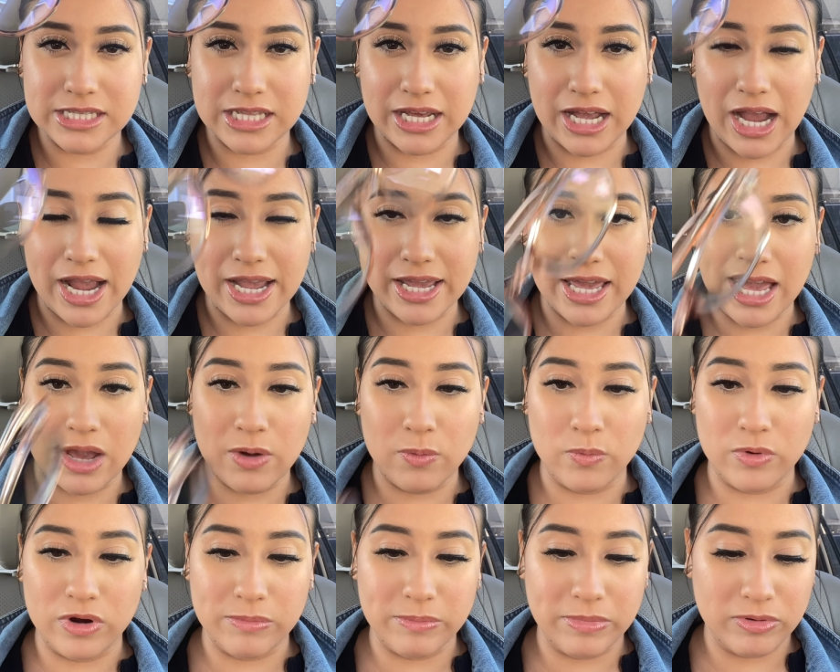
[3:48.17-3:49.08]
like, I can't
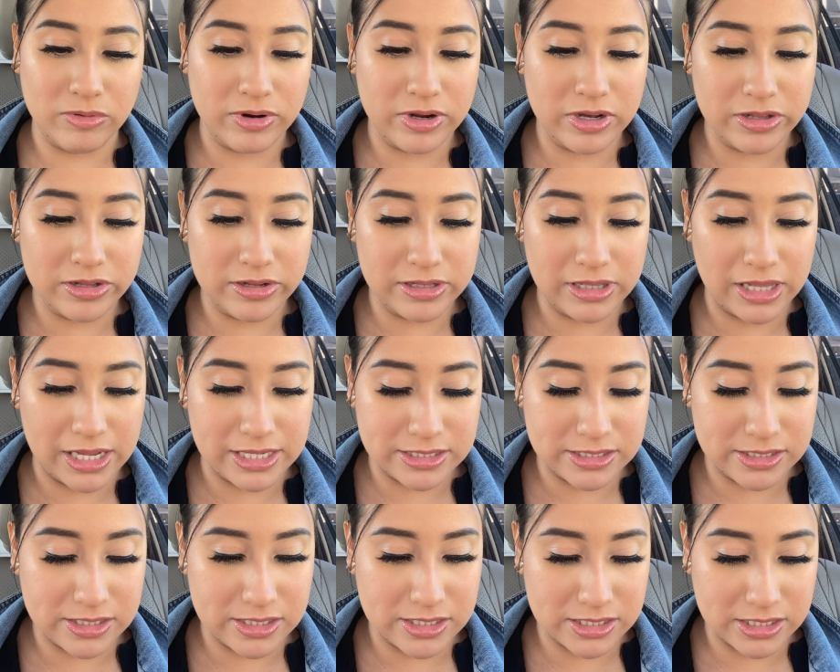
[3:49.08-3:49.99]
wear my regular
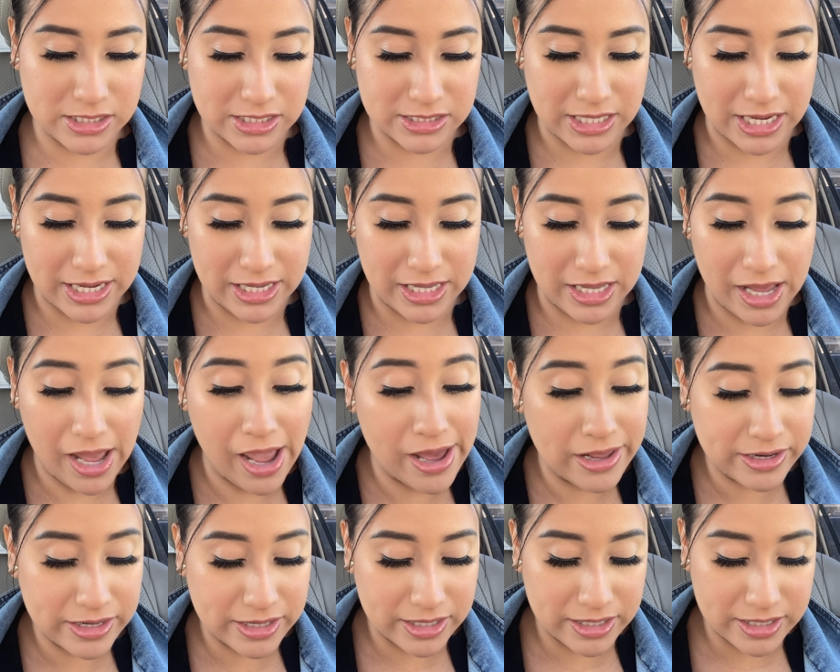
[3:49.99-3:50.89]
glasses because I get
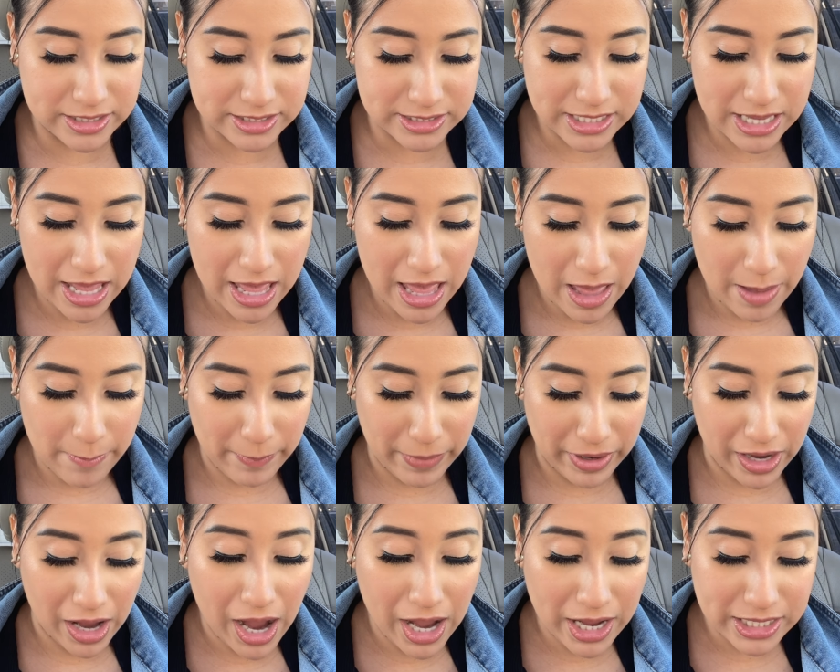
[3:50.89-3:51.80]
headaches,
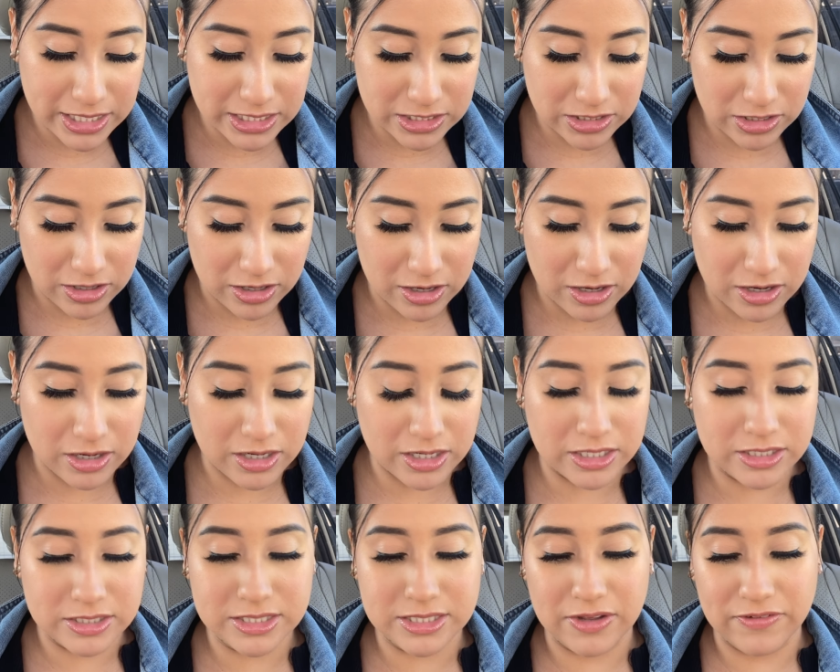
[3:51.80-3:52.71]
my eyes hurt
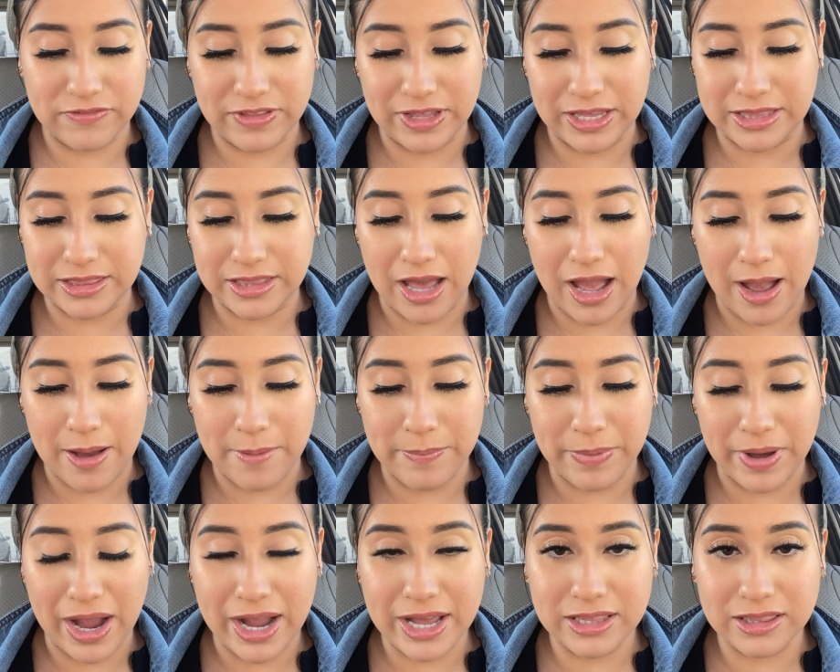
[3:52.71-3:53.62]
and stuff like that.
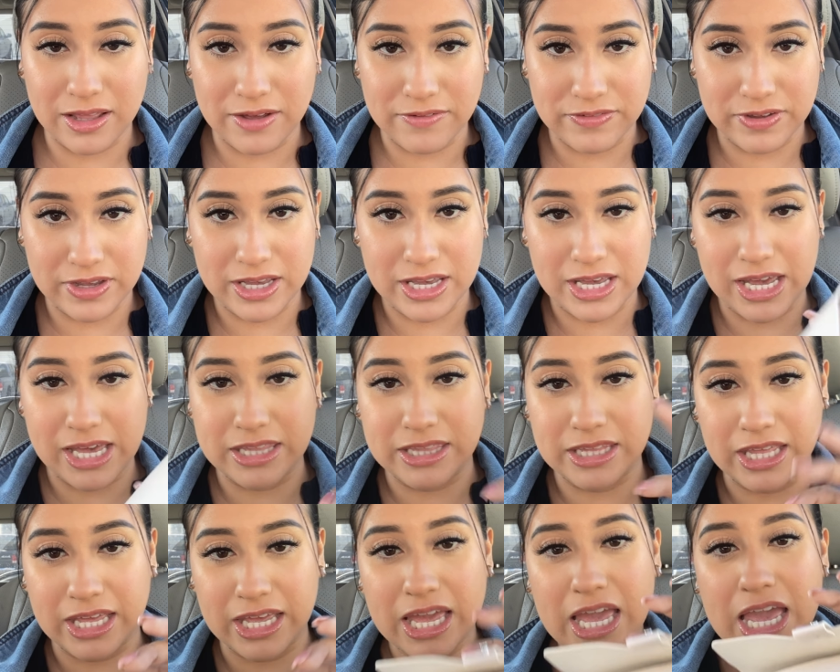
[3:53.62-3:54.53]
But I love it, and
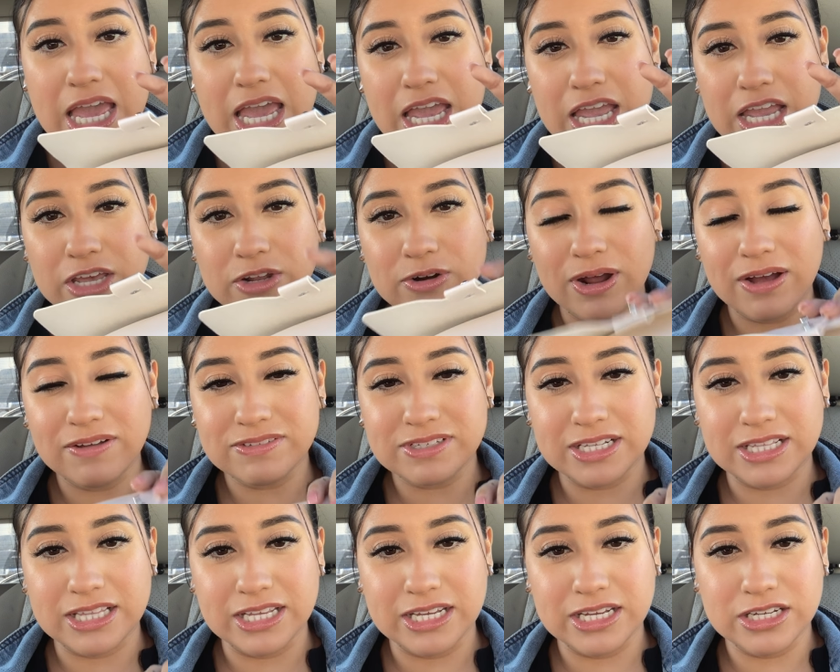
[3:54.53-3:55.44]
like, you don't have
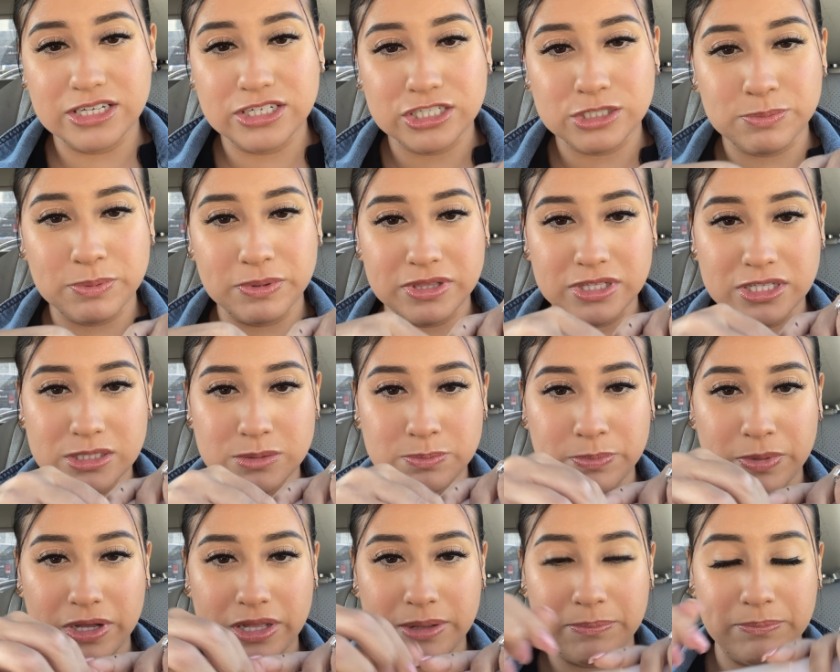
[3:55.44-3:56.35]
to click it. You just put this
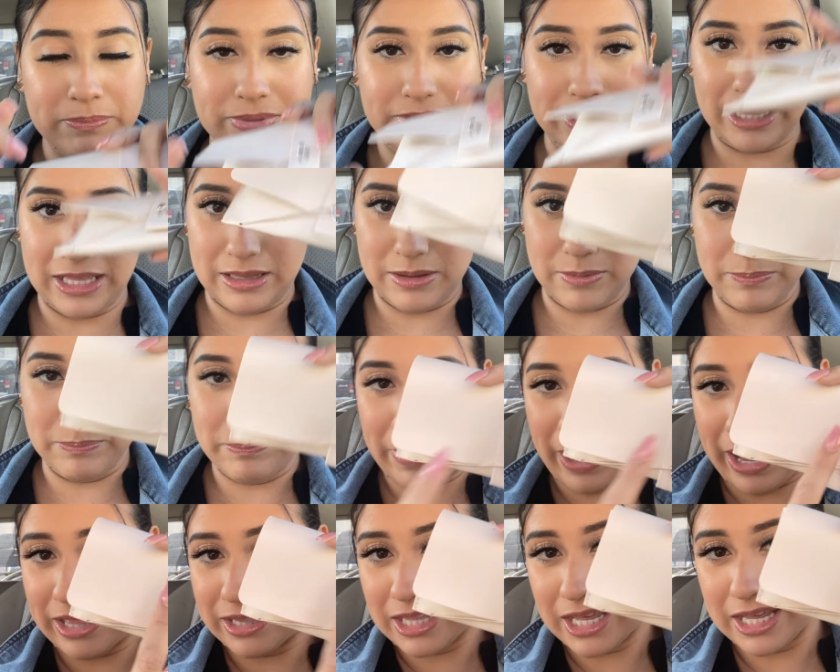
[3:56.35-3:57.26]

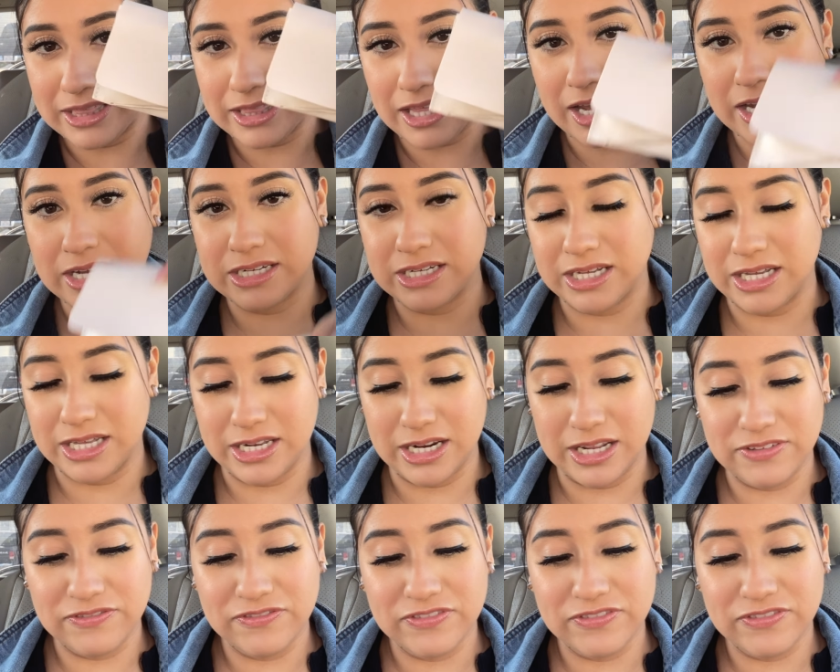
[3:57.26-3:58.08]
band like that, and I